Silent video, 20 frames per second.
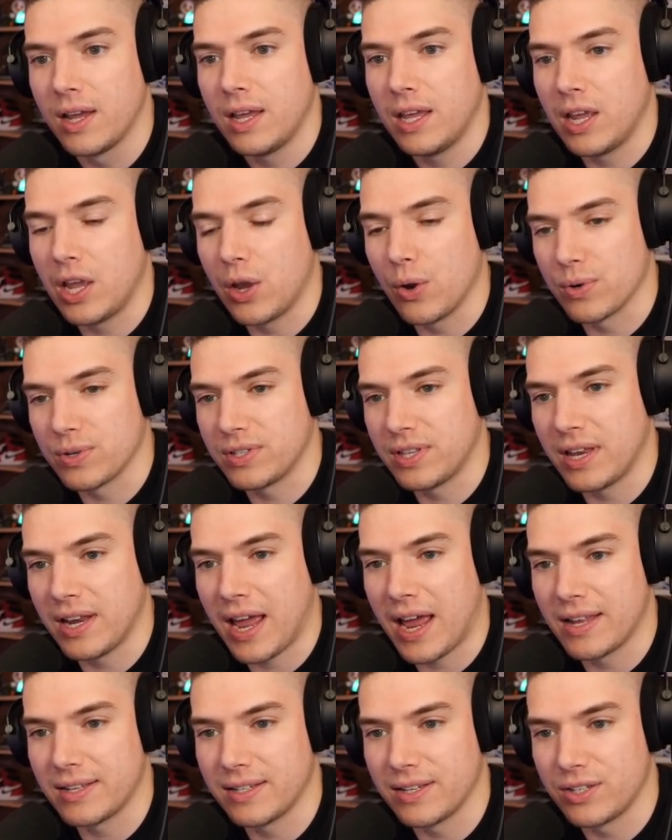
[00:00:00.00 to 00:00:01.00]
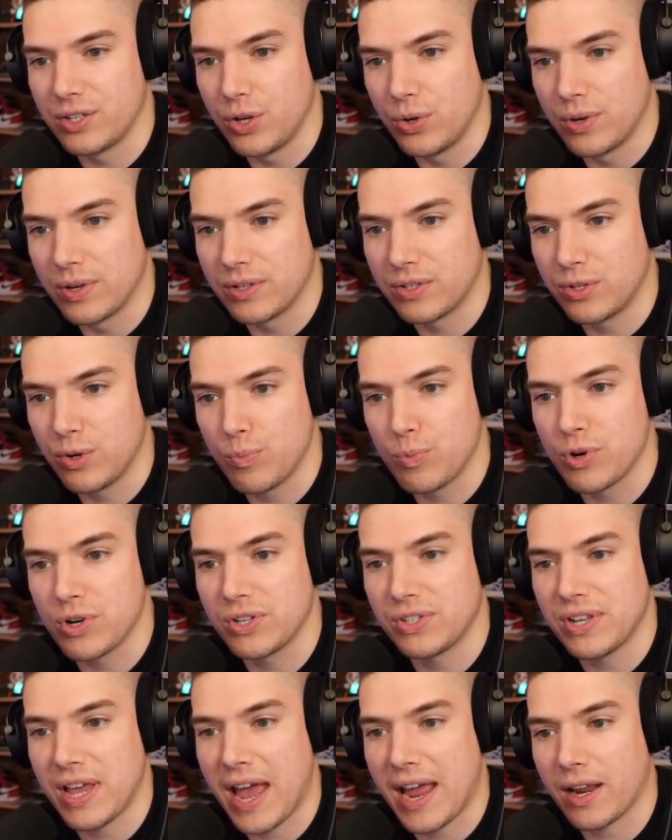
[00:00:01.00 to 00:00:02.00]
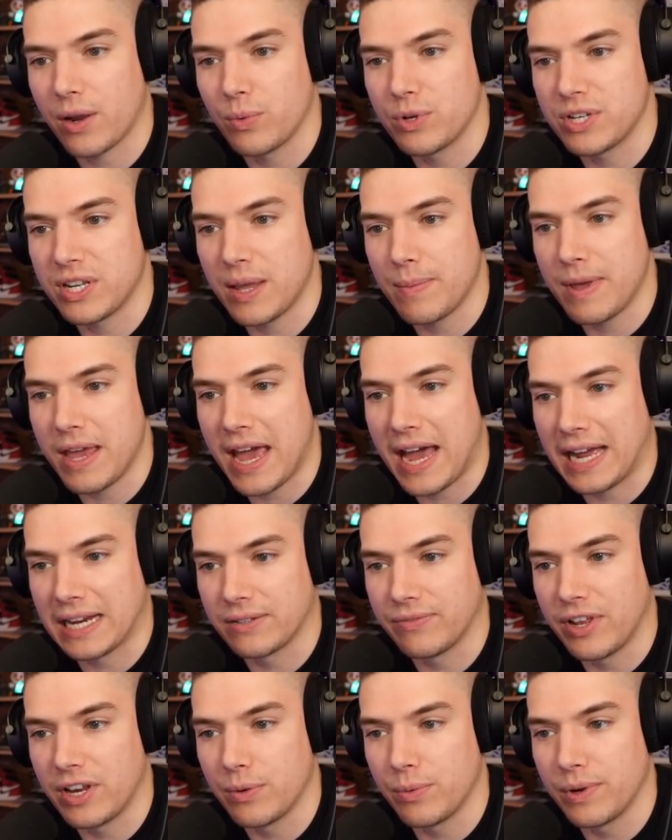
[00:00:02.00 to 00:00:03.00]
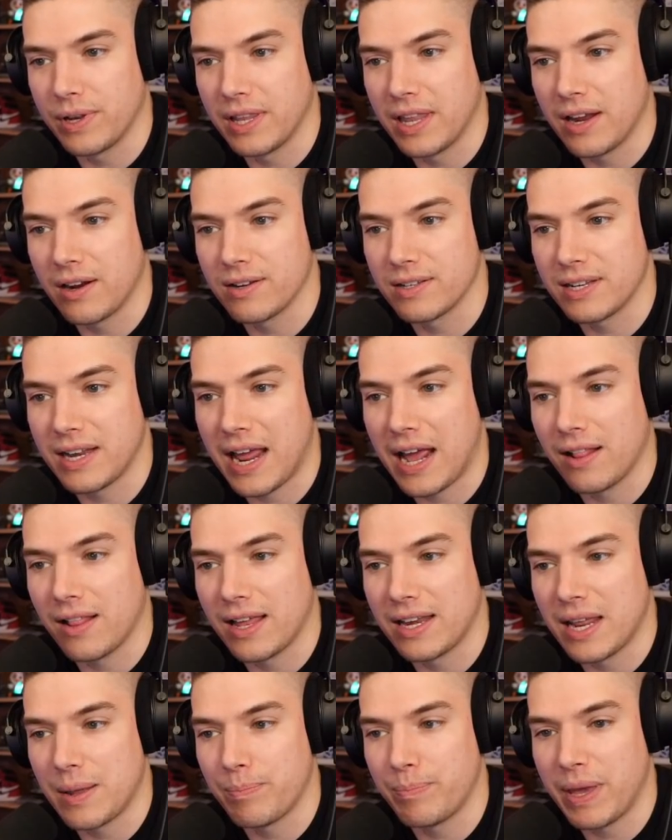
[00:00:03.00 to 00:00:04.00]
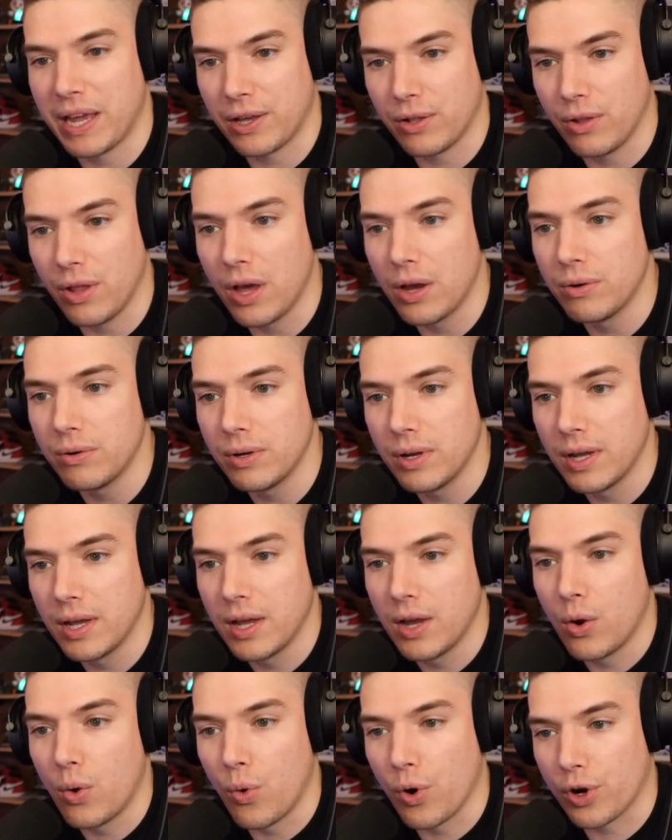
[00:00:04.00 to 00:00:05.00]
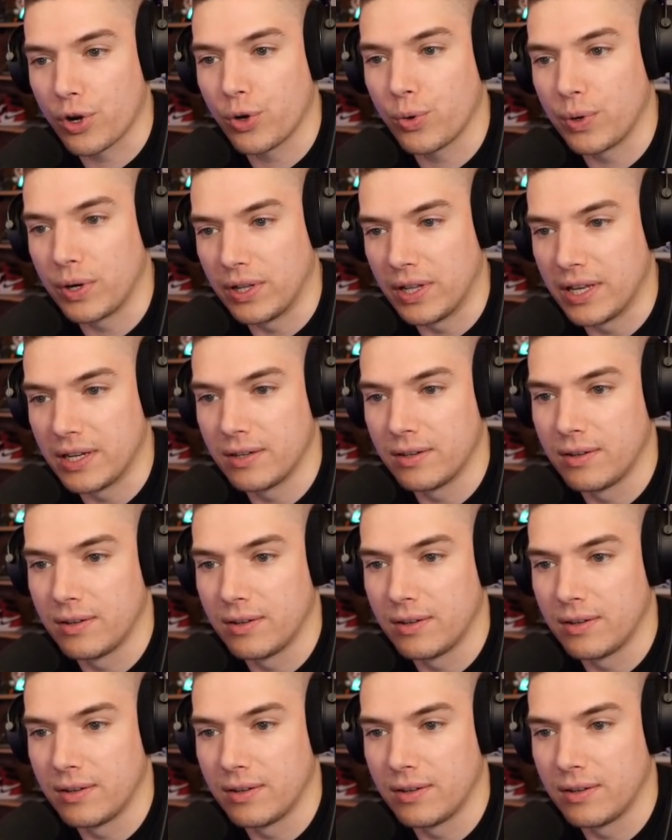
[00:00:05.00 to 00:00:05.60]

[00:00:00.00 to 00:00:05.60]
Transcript: He, of course, then has his unit super attack, which can be activated when there is an ally named Piccolo or Krillin.